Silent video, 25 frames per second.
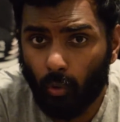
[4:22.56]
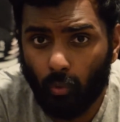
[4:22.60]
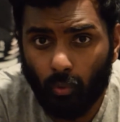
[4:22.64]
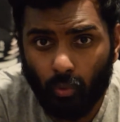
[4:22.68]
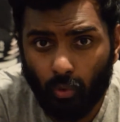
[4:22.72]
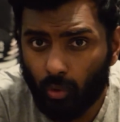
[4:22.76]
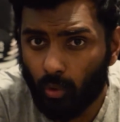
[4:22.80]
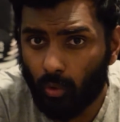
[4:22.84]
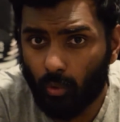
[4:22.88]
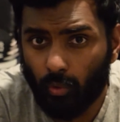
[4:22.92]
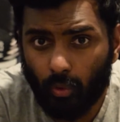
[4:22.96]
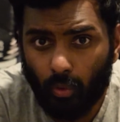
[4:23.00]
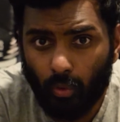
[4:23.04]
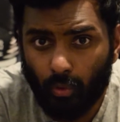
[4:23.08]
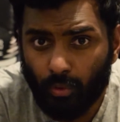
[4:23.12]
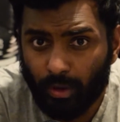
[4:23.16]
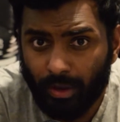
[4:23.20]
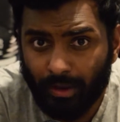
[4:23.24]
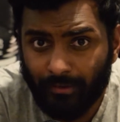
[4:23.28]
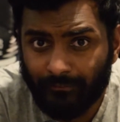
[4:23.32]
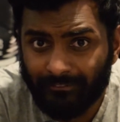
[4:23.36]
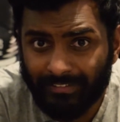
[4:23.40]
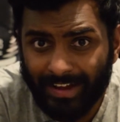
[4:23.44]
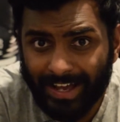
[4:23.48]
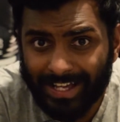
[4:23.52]
Go,
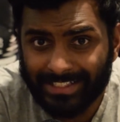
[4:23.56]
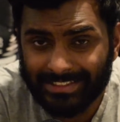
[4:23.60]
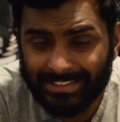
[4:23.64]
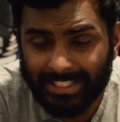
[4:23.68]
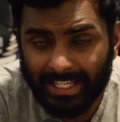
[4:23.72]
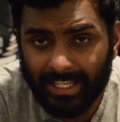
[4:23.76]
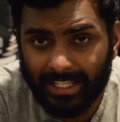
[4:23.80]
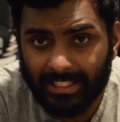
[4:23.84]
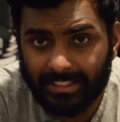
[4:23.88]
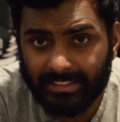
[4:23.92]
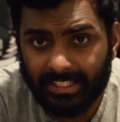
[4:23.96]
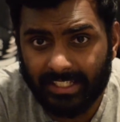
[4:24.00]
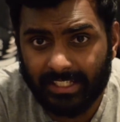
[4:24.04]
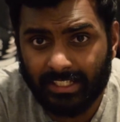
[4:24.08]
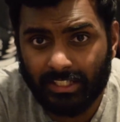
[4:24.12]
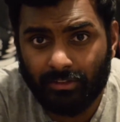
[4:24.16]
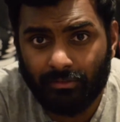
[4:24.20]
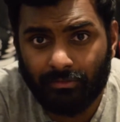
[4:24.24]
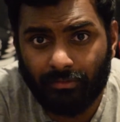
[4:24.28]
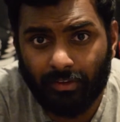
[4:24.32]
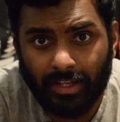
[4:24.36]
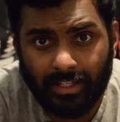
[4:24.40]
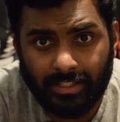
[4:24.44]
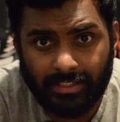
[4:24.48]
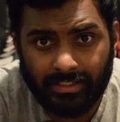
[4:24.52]
you have 5 seconds, and
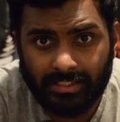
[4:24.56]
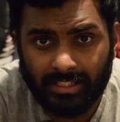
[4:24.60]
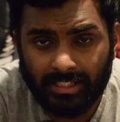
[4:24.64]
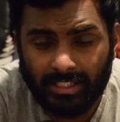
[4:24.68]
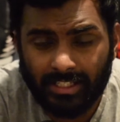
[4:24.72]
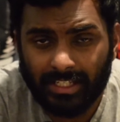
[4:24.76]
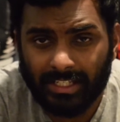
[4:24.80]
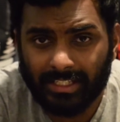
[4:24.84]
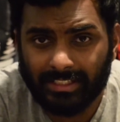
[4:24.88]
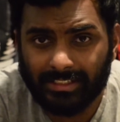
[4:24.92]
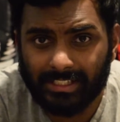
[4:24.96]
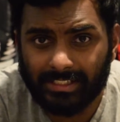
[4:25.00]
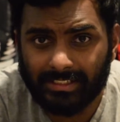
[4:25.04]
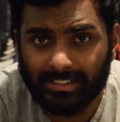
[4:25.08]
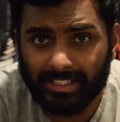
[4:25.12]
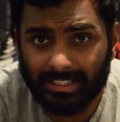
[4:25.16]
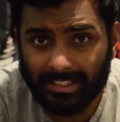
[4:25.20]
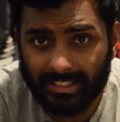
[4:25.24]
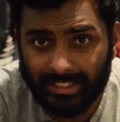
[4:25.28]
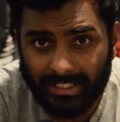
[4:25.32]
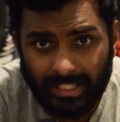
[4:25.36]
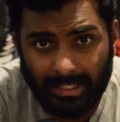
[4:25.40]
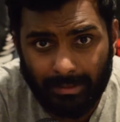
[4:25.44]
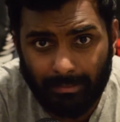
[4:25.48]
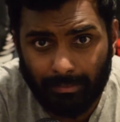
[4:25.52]
he runs, takes a
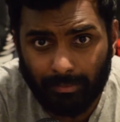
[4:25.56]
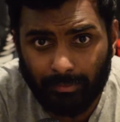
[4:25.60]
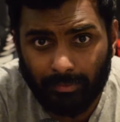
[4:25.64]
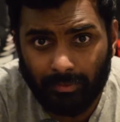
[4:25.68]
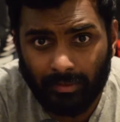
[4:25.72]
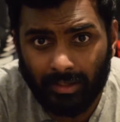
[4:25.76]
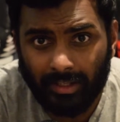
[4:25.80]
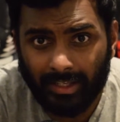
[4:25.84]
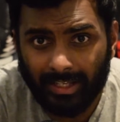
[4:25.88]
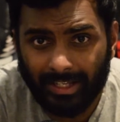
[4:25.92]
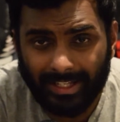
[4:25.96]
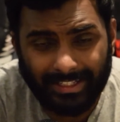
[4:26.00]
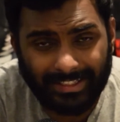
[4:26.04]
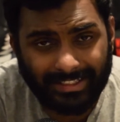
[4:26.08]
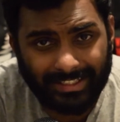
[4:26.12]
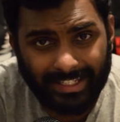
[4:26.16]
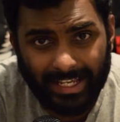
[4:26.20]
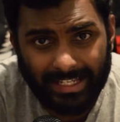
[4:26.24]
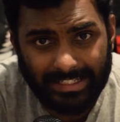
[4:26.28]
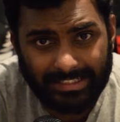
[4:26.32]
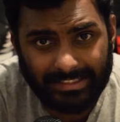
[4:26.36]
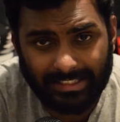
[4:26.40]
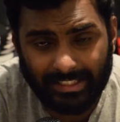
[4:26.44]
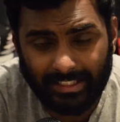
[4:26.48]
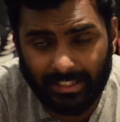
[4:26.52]
deep
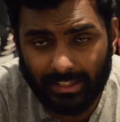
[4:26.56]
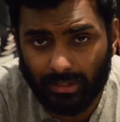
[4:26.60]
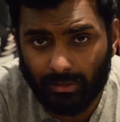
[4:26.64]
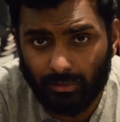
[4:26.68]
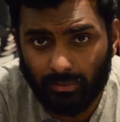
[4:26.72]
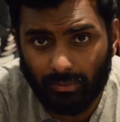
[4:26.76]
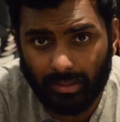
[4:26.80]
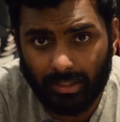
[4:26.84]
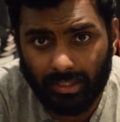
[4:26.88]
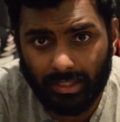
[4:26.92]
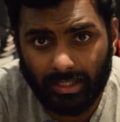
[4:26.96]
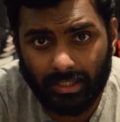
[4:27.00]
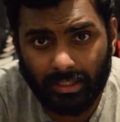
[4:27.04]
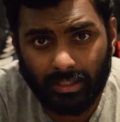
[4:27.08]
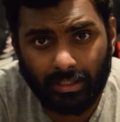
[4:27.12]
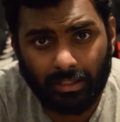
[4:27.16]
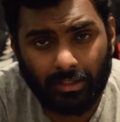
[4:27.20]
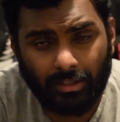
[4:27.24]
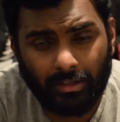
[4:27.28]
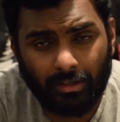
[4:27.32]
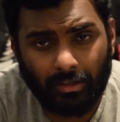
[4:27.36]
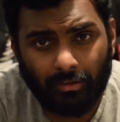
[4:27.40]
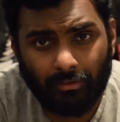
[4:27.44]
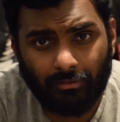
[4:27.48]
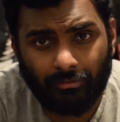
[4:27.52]
contested 3,
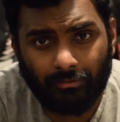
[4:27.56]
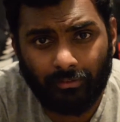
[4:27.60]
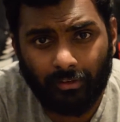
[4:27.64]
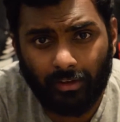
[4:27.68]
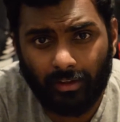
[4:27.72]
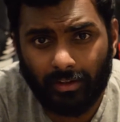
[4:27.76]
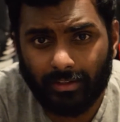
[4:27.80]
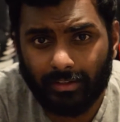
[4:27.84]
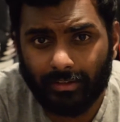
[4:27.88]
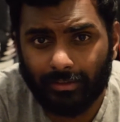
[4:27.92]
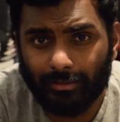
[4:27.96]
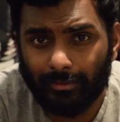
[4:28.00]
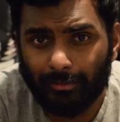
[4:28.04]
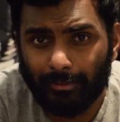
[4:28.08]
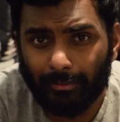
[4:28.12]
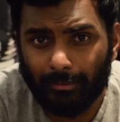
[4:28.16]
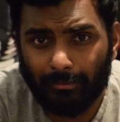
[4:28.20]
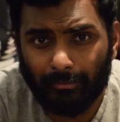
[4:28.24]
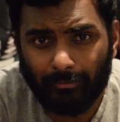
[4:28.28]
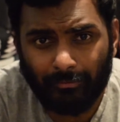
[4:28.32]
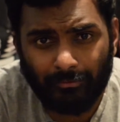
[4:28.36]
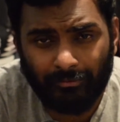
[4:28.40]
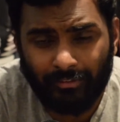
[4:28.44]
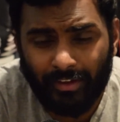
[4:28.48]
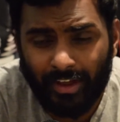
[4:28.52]
falling
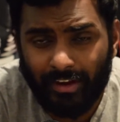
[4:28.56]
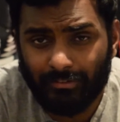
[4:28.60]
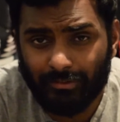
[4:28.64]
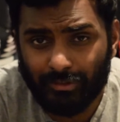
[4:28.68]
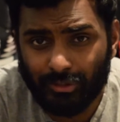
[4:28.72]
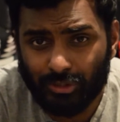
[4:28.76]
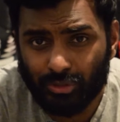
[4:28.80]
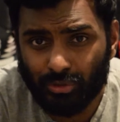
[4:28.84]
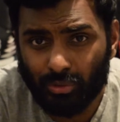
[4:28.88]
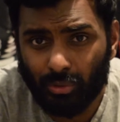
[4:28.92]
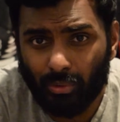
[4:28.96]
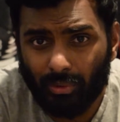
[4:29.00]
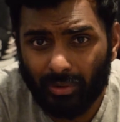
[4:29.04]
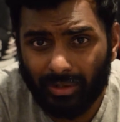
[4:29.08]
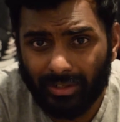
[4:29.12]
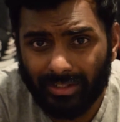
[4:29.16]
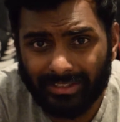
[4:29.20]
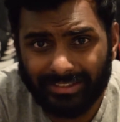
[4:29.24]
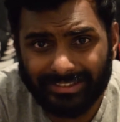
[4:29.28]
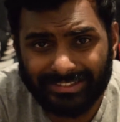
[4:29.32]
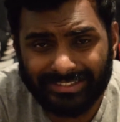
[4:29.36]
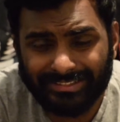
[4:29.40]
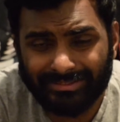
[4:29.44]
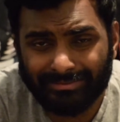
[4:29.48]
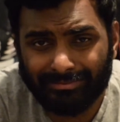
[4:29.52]
very
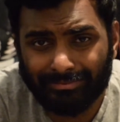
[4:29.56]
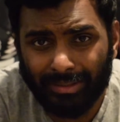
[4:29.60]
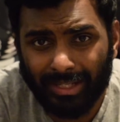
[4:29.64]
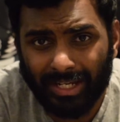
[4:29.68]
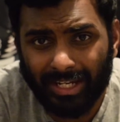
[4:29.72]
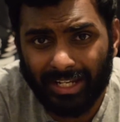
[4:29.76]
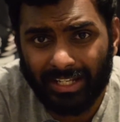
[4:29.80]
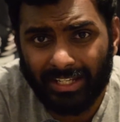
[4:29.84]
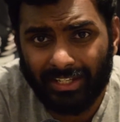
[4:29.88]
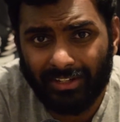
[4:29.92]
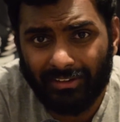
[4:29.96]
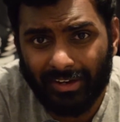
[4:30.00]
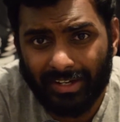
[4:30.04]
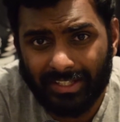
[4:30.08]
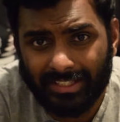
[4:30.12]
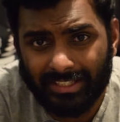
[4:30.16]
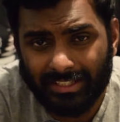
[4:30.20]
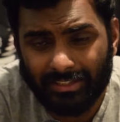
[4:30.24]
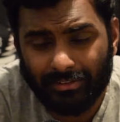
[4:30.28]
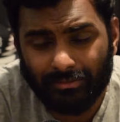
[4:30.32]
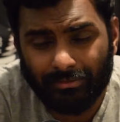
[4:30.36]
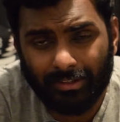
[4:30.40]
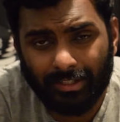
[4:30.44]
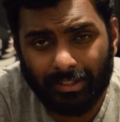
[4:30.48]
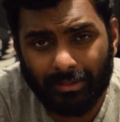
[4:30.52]
short, barely
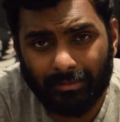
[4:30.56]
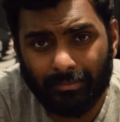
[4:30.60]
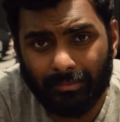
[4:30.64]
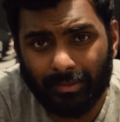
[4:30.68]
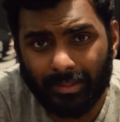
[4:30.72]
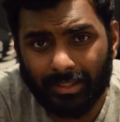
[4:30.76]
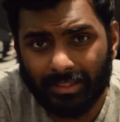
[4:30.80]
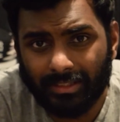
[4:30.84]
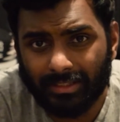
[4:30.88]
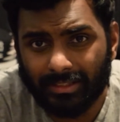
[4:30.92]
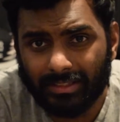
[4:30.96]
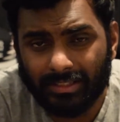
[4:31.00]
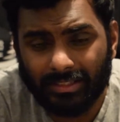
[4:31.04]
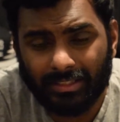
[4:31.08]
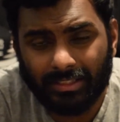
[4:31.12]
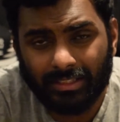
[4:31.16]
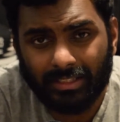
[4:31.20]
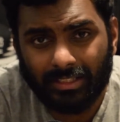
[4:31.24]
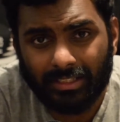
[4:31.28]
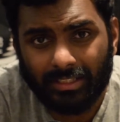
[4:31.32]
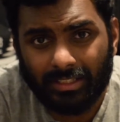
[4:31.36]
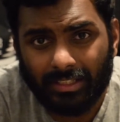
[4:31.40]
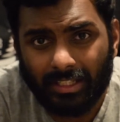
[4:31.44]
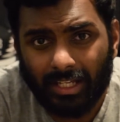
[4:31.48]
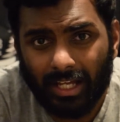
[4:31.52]
grazing the rim, and
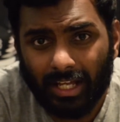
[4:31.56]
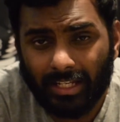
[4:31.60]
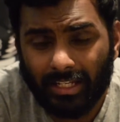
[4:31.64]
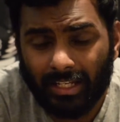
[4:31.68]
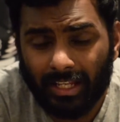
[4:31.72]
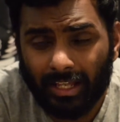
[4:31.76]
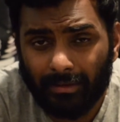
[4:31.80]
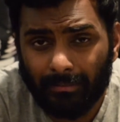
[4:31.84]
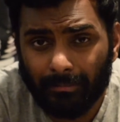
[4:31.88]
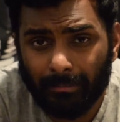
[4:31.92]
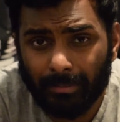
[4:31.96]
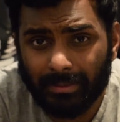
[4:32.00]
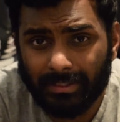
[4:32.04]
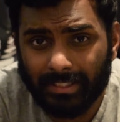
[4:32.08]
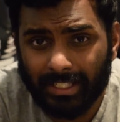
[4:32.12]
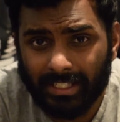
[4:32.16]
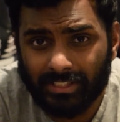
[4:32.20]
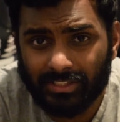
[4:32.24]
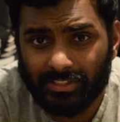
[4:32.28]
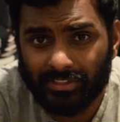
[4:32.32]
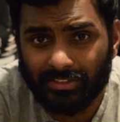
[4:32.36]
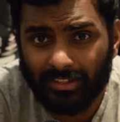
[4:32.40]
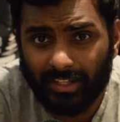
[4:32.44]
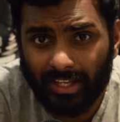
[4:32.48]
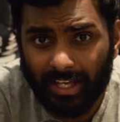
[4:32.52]
a tough
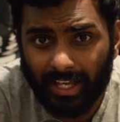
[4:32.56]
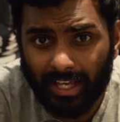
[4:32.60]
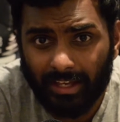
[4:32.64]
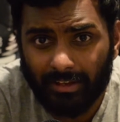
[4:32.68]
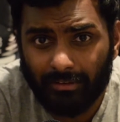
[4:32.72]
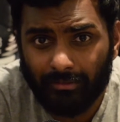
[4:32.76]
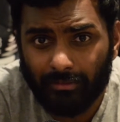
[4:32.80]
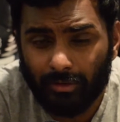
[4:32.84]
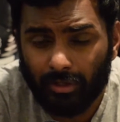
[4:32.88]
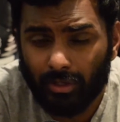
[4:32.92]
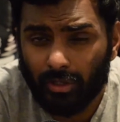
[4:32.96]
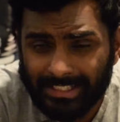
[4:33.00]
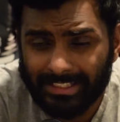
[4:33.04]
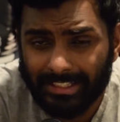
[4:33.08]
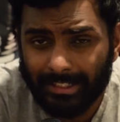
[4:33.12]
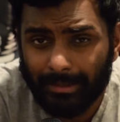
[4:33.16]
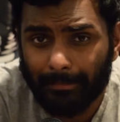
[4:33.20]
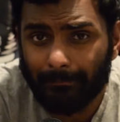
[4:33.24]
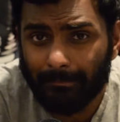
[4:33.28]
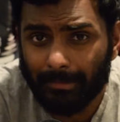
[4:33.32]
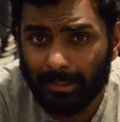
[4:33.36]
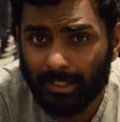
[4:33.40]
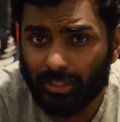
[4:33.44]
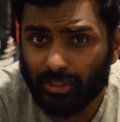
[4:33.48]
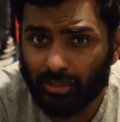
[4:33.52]
possession to have. Less than
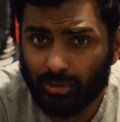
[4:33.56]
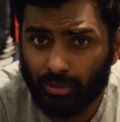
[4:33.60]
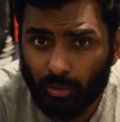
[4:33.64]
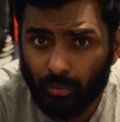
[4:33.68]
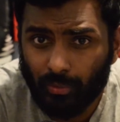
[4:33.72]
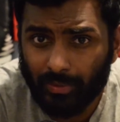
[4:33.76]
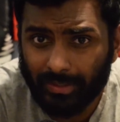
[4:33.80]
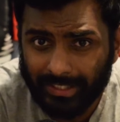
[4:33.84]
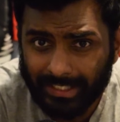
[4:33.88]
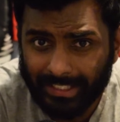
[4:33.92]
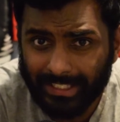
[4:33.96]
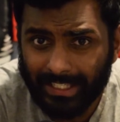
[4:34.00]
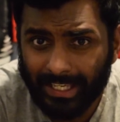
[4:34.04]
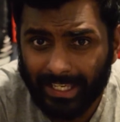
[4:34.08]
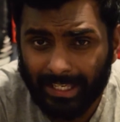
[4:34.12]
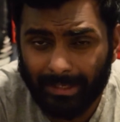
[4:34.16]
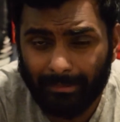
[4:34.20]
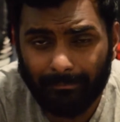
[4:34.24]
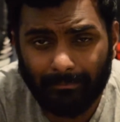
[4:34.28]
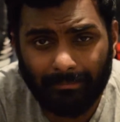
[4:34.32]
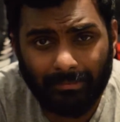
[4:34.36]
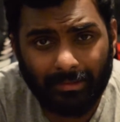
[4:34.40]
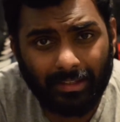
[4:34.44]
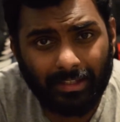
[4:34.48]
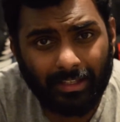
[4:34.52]
a minute to go in the
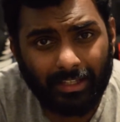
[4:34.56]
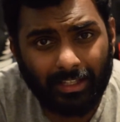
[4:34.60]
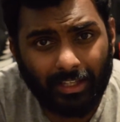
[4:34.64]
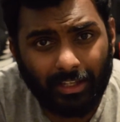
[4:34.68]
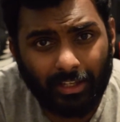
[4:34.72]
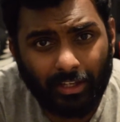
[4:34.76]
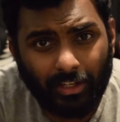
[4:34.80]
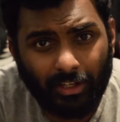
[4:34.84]
game